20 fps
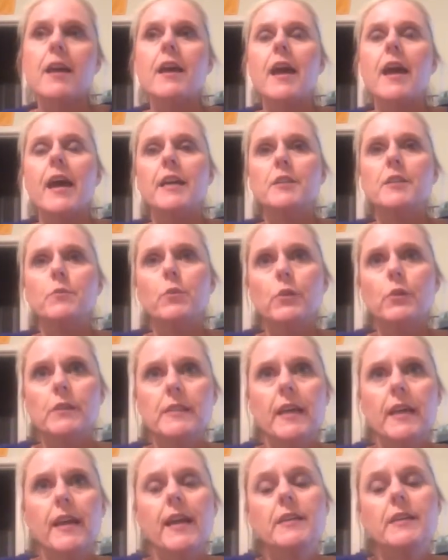As Brooke said,
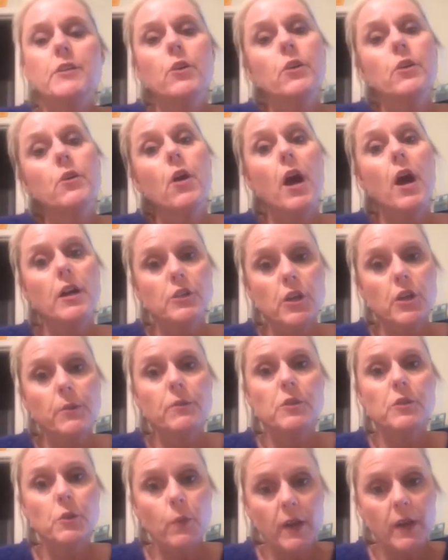I started on October
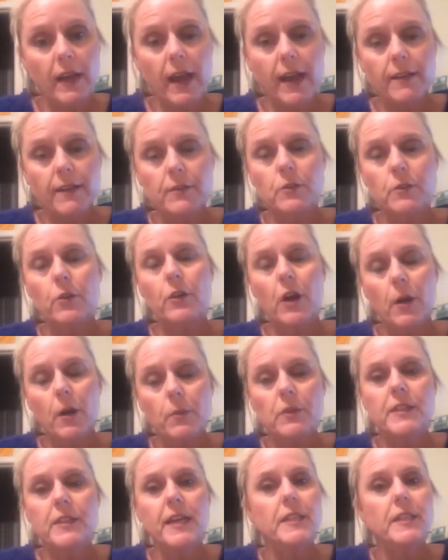28th, so a couple
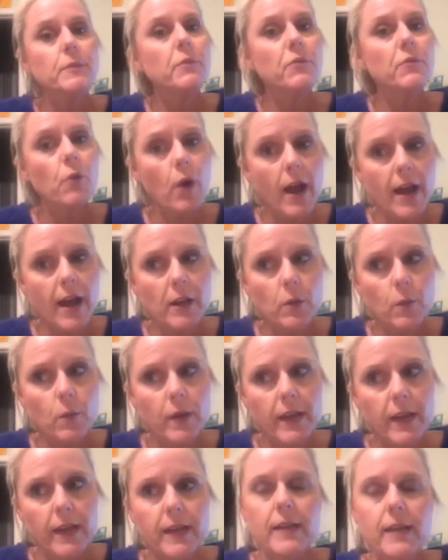days before
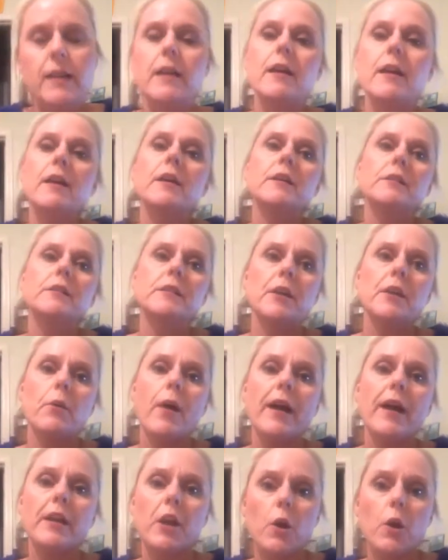Halloween. So I
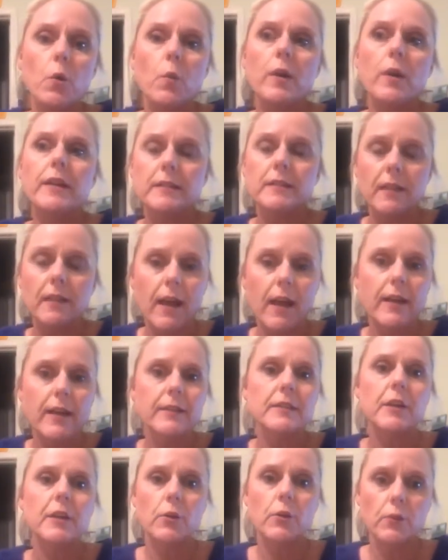know what it's like to
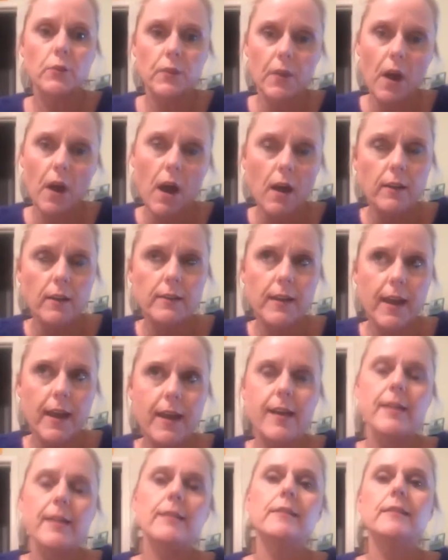go through the
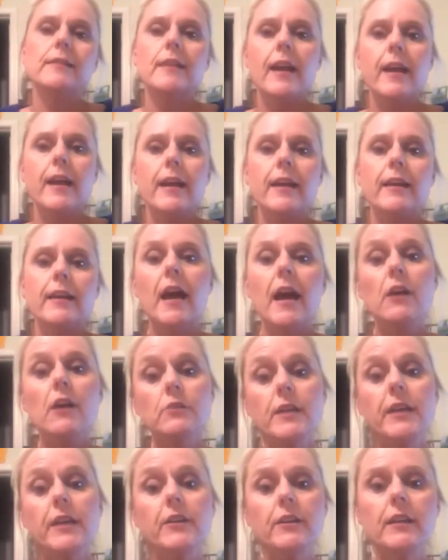holidays, and I'll tell
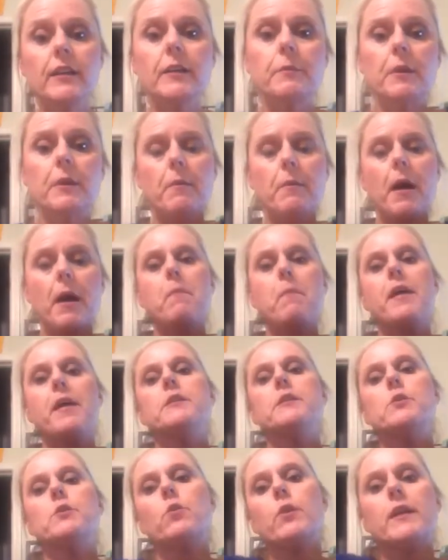you a little bit about my
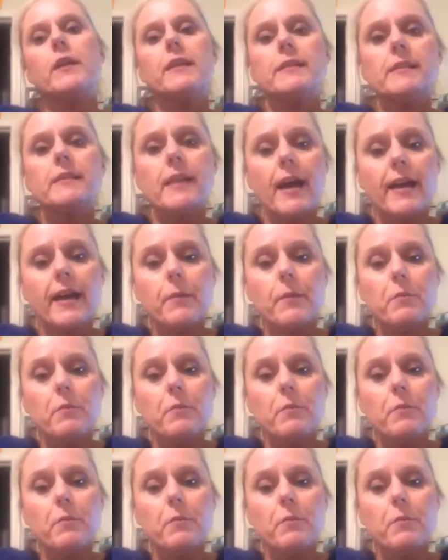story in a second.